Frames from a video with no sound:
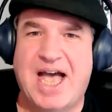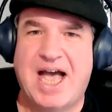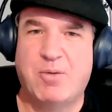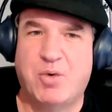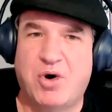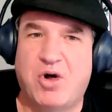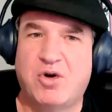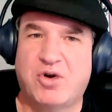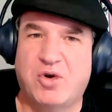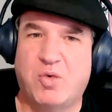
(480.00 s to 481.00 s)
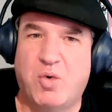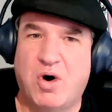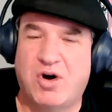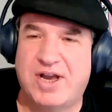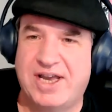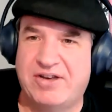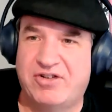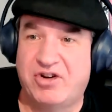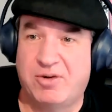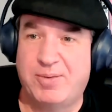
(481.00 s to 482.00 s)
And we're all going to walk
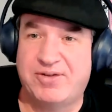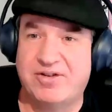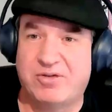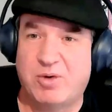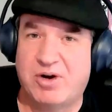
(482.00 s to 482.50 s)
into your business,